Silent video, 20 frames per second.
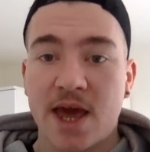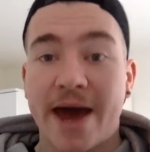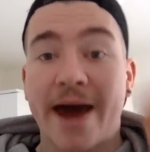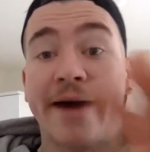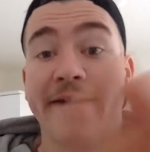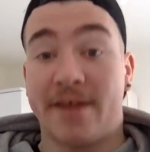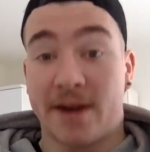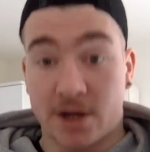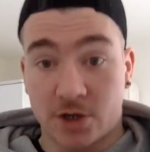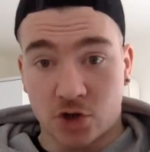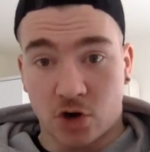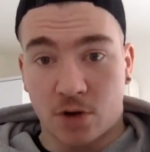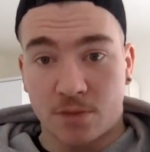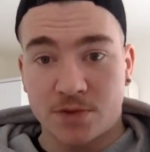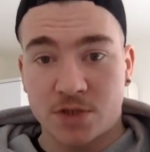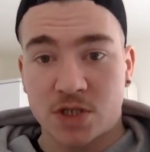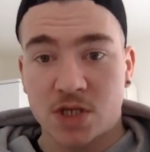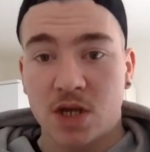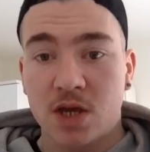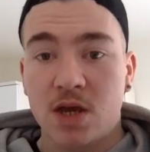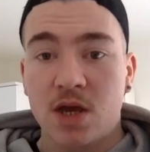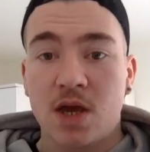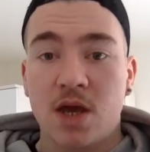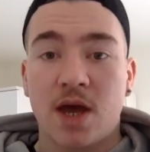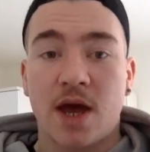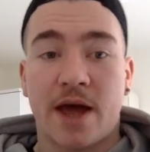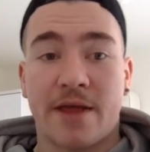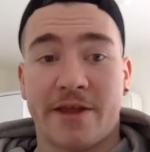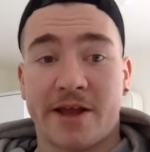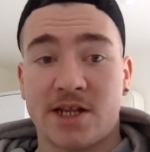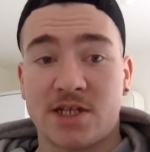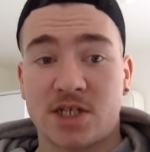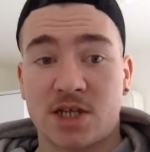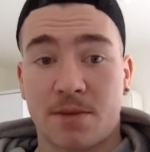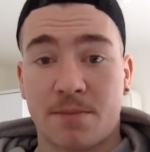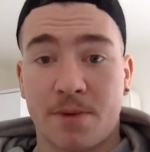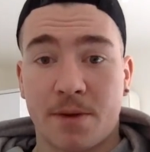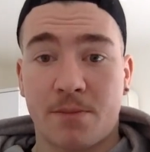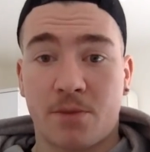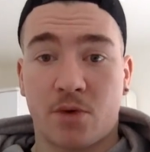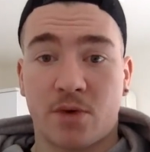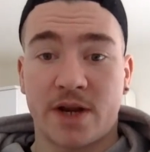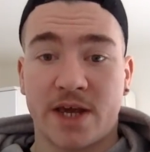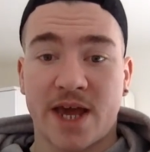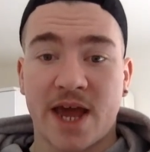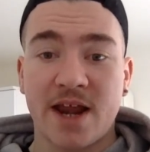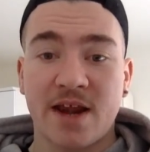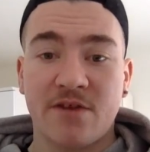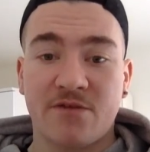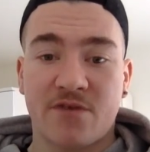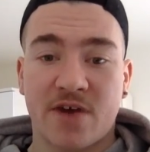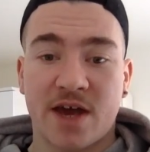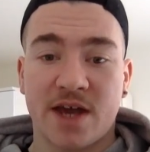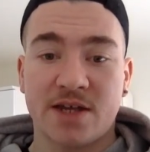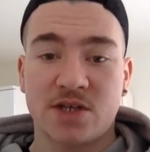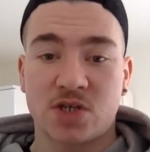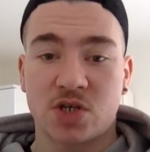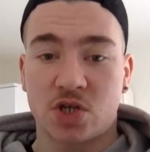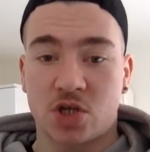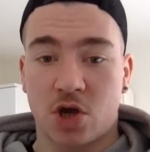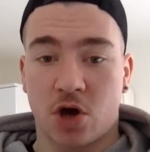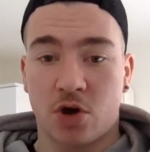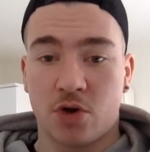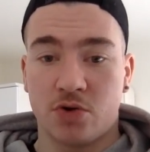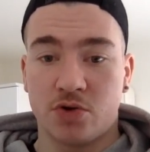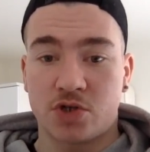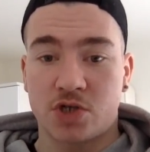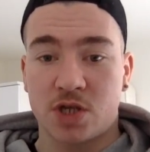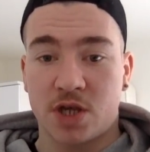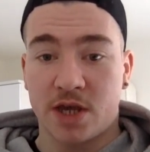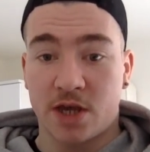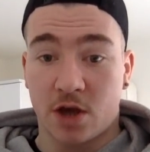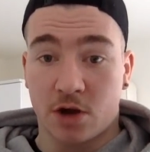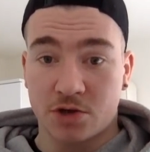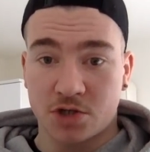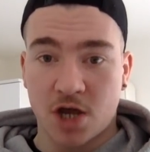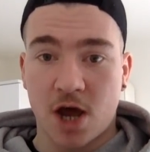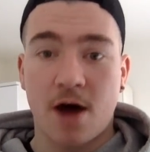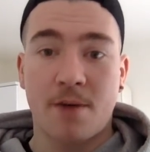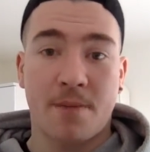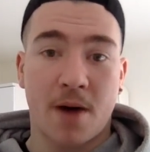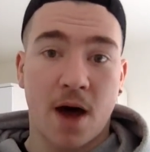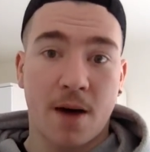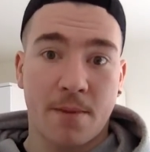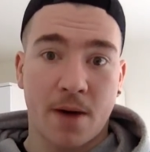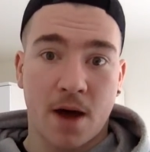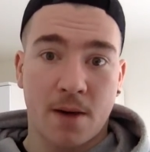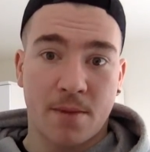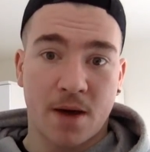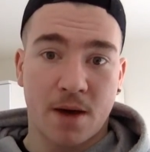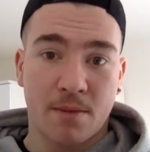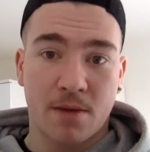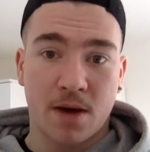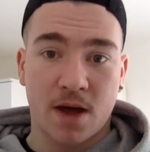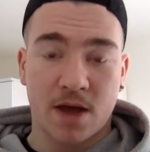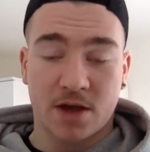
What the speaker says: and then it drops. And then some people in a gaining phase goes up.